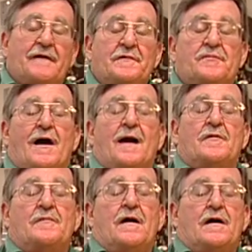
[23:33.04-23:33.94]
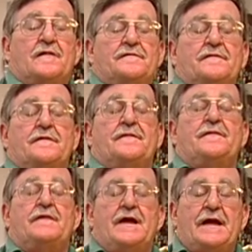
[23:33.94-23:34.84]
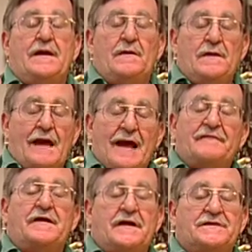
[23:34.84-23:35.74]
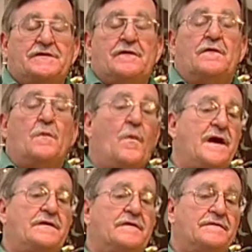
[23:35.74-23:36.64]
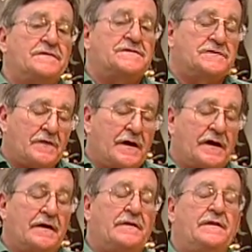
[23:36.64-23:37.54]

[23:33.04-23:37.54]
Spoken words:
the problem of the heaviness or the weight of the string.